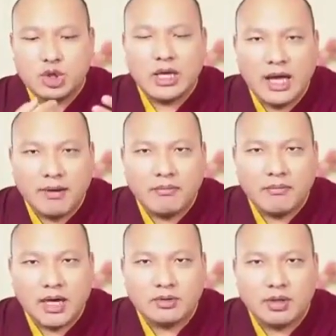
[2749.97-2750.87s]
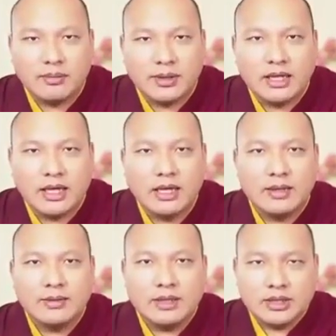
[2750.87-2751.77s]
whether
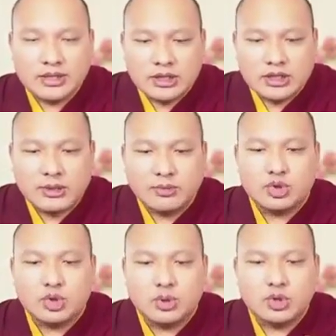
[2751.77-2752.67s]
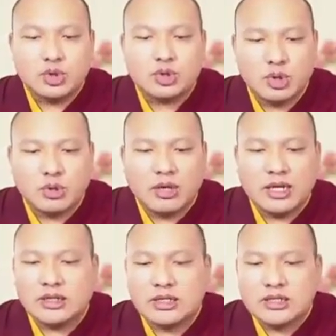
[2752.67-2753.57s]
they're rich or not, one had to eat
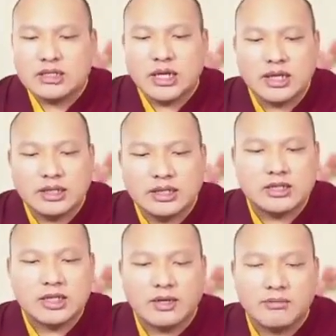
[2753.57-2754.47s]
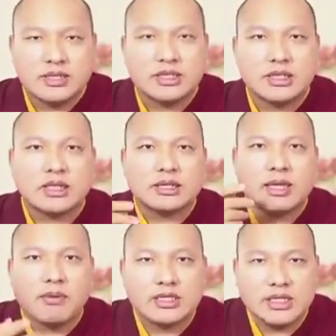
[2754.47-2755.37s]
whatever food was the donors
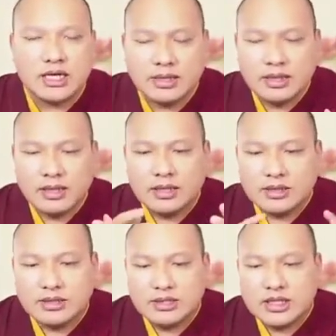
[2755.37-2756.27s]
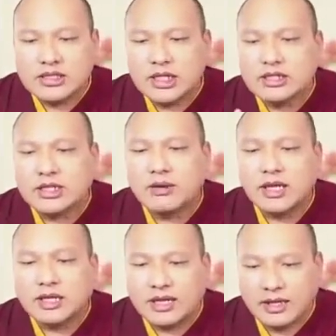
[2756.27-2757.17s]
offered, and was not made to choose. I'm
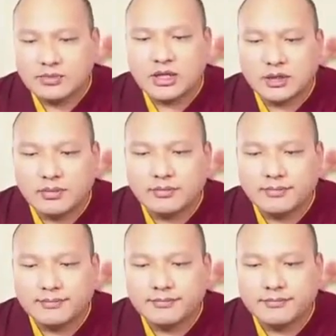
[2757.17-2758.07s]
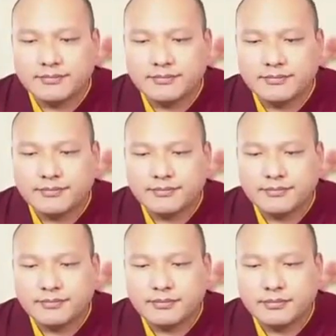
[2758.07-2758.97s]
going to eat this, but not eat that.
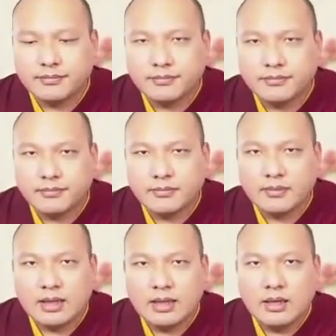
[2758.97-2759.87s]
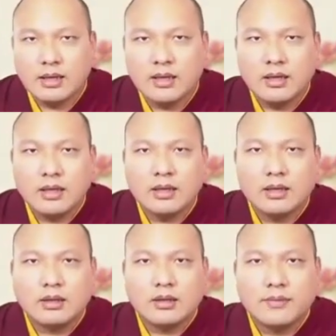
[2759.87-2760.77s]
The monastics didn't have a
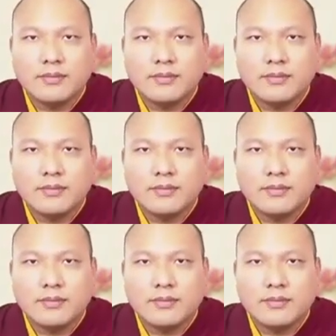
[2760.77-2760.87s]
choice to make